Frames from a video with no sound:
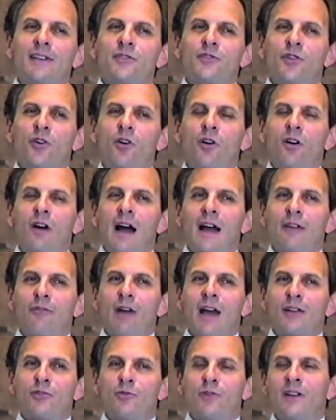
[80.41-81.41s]
So I
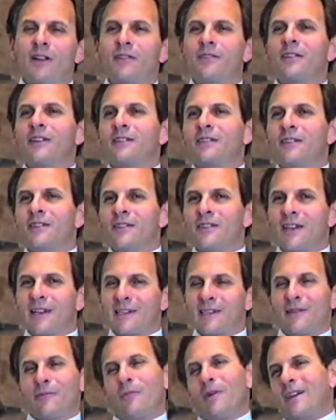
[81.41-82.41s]
graduated in
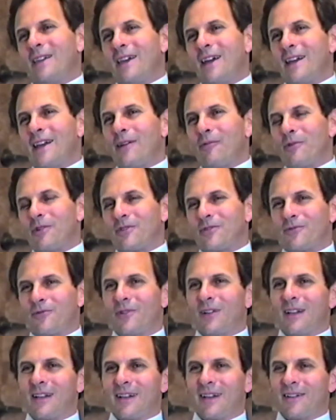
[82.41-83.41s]
'66, and by then I was
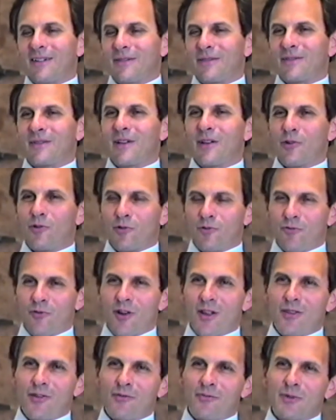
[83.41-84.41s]
really a good
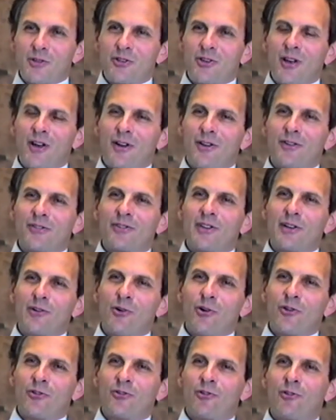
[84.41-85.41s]
friend of Michel's and
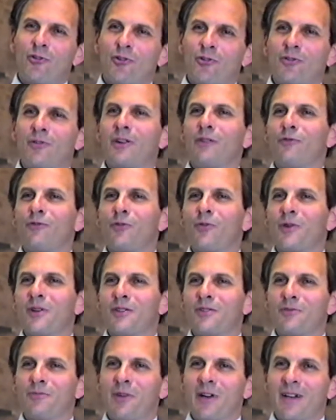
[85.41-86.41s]
also
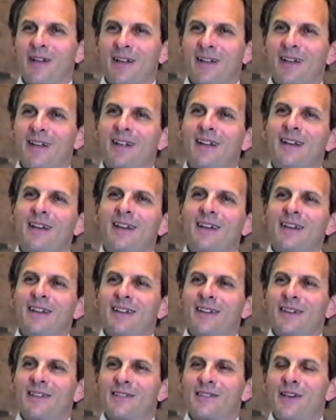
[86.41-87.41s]
influenced by
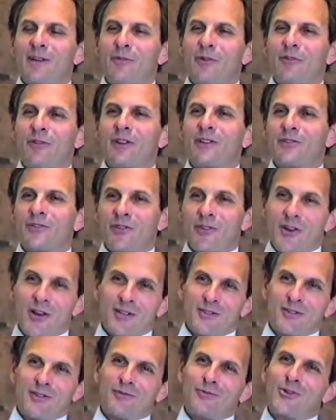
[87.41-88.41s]
some of his
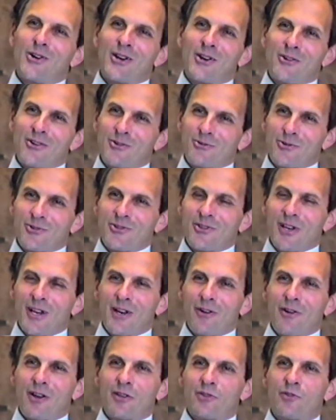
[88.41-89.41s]
thoughts of what are
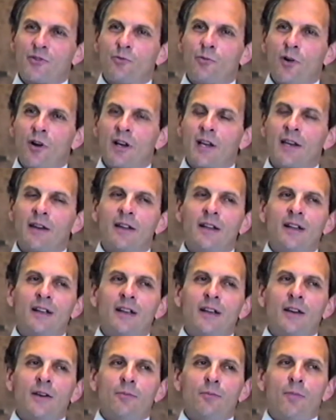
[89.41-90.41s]
interesting areas to work in.
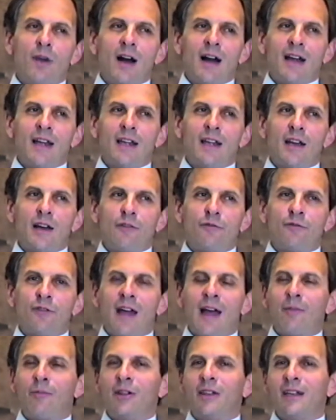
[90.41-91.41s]
My
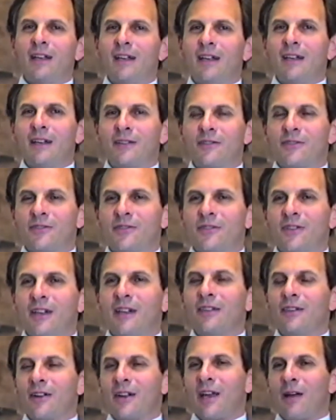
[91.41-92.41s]
family is
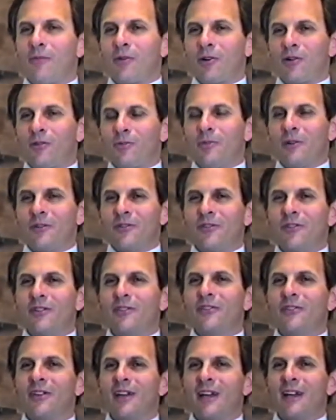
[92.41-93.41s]
in the chemical
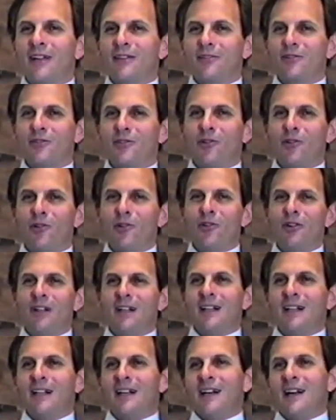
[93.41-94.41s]
business, and so
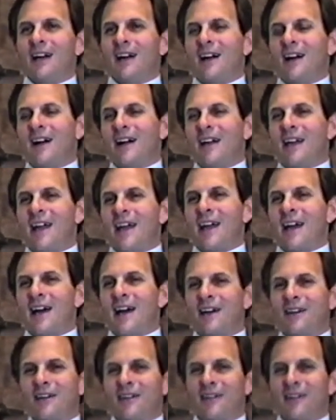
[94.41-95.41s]
I
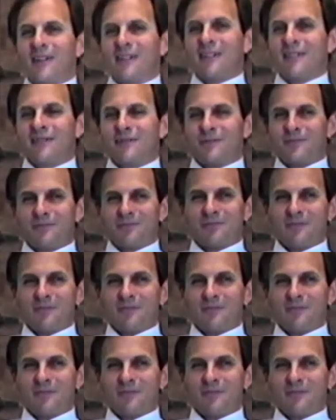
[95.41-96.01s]
had a